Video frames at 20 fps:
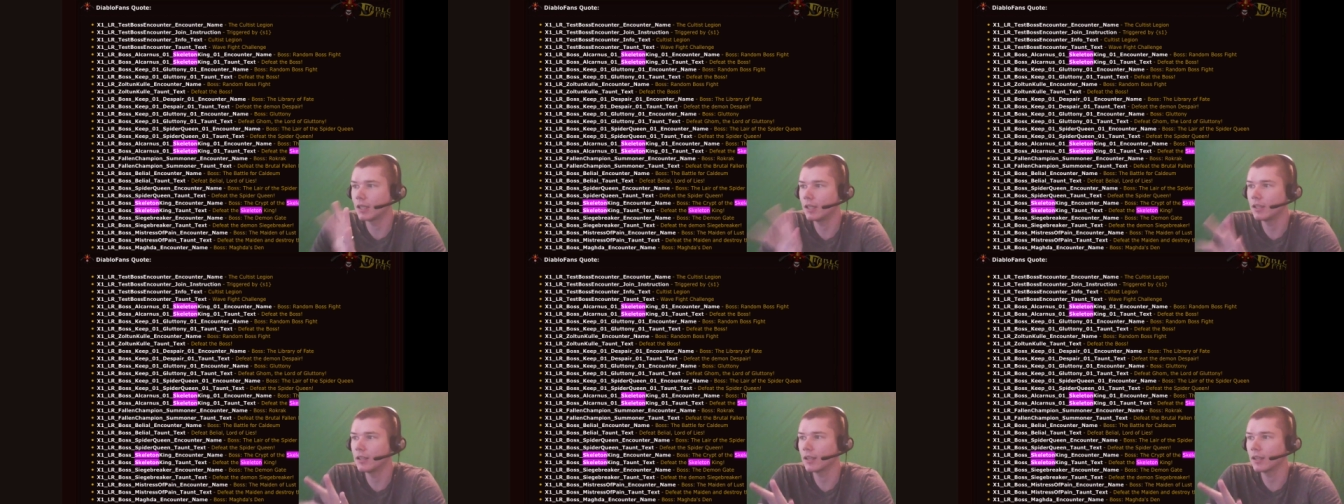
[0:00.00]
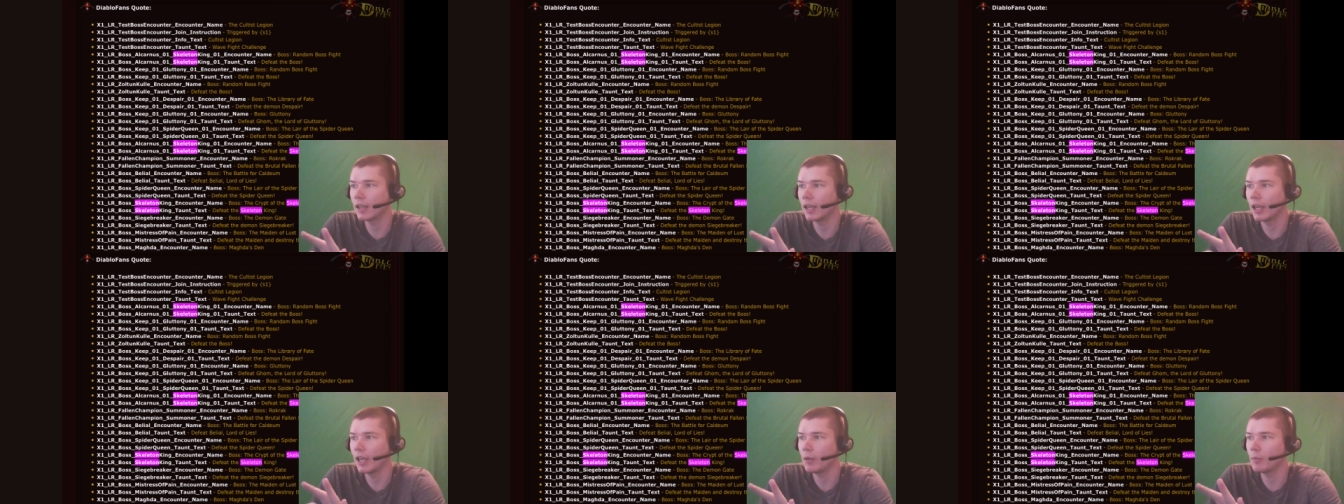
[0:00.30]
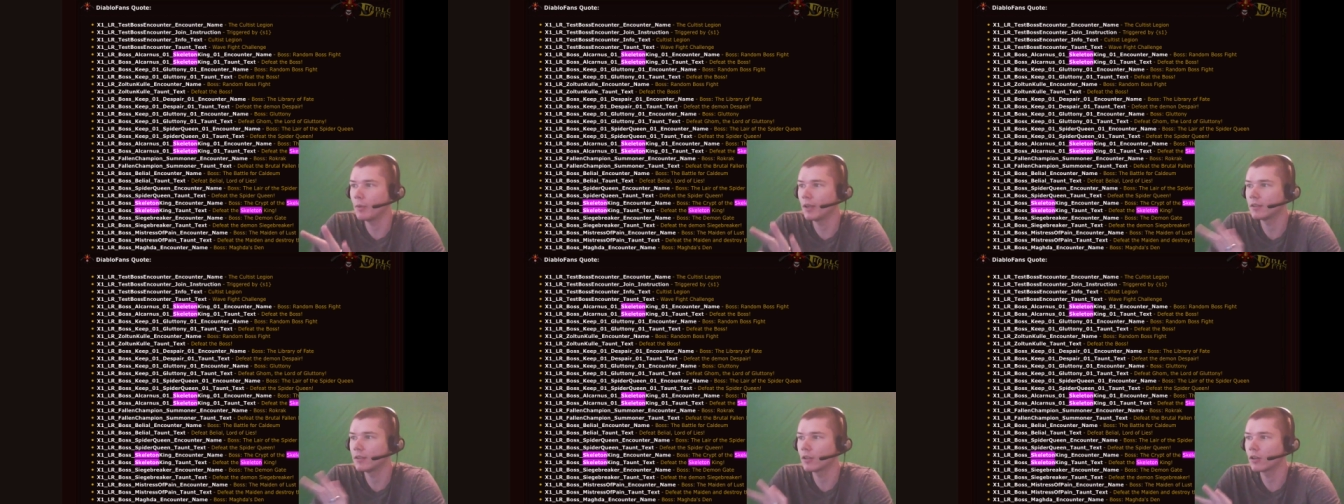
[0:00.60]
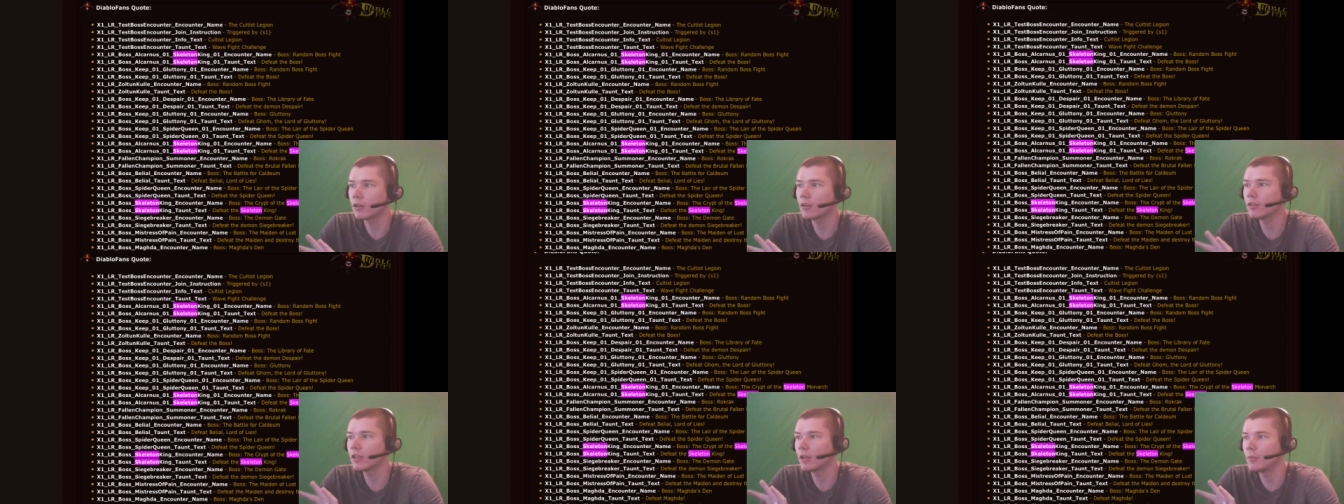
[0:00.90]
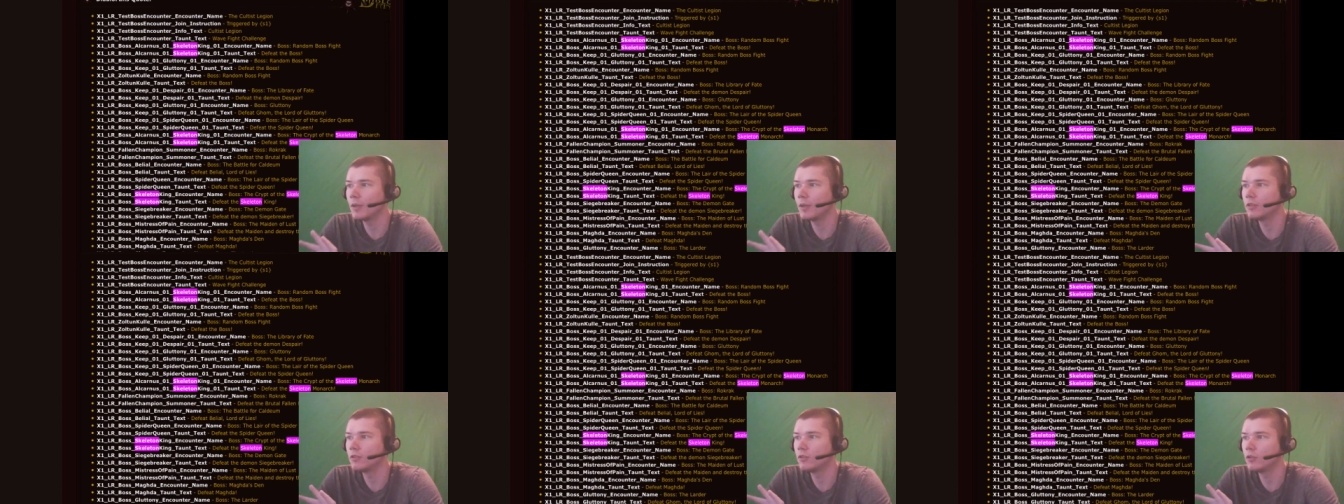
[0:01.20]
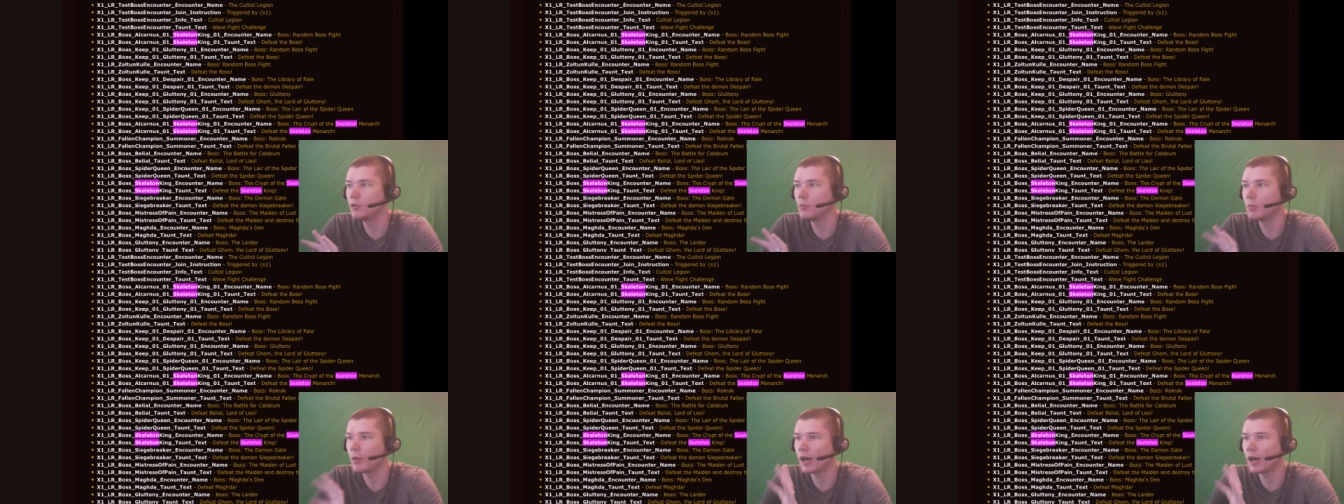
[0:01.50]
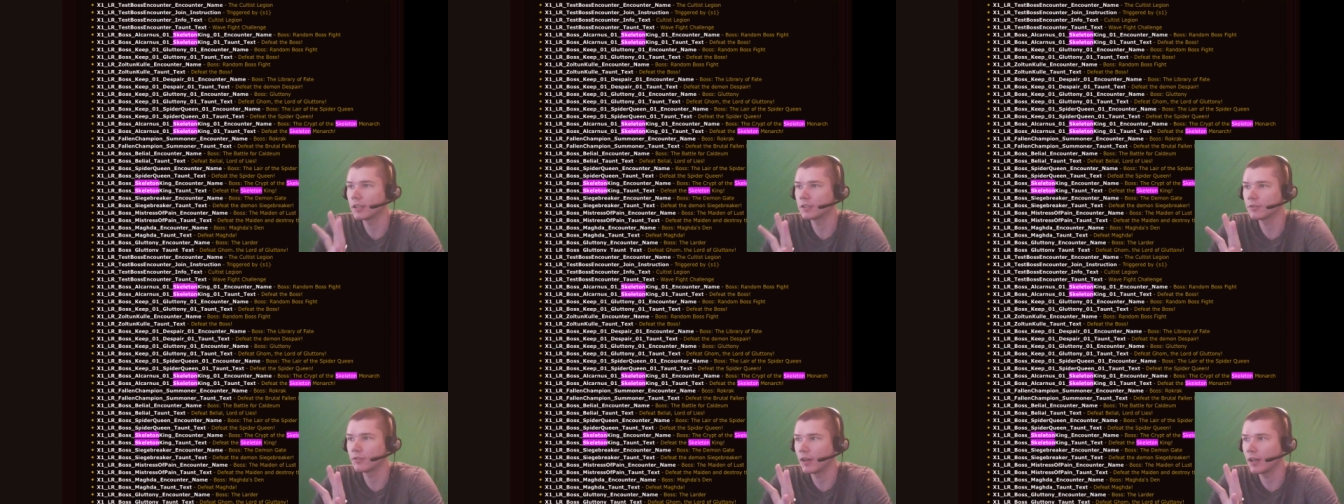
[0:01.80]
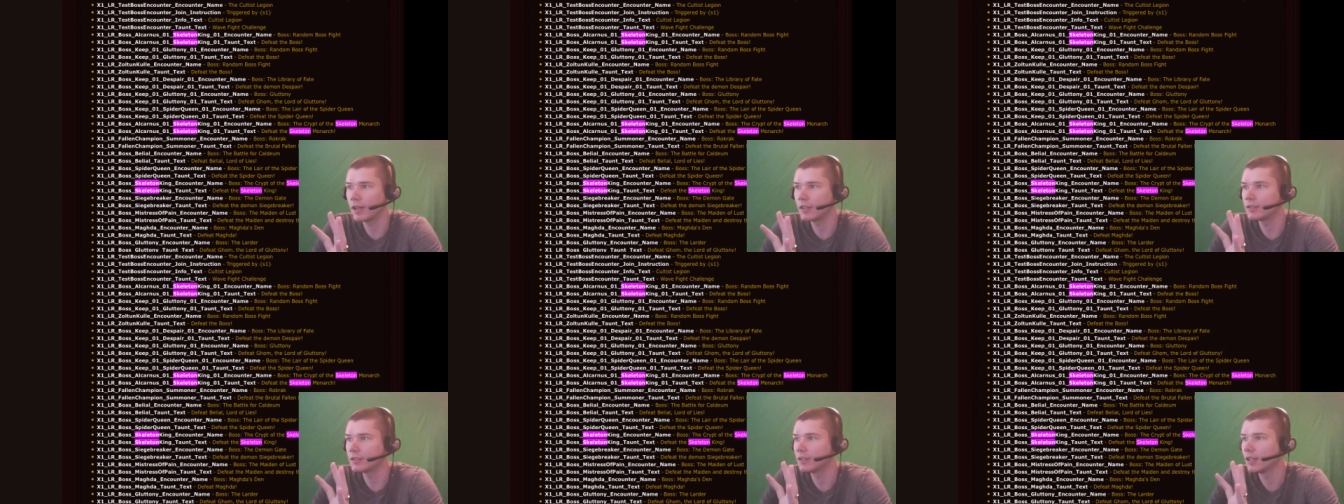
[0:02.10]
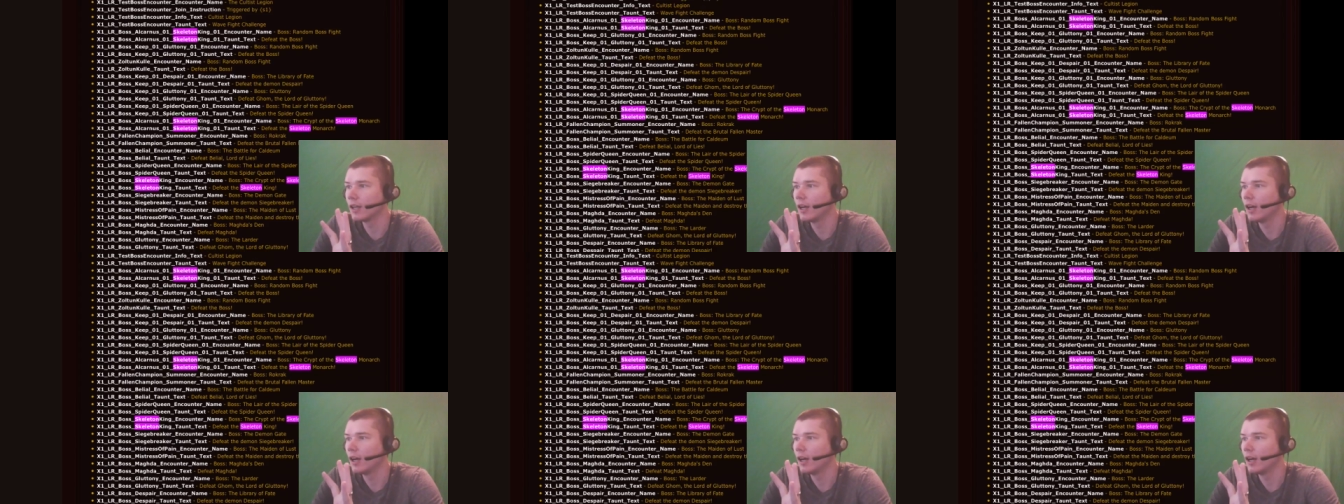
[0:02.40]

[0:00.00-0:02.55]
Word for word: in the game and turned them into boss fights.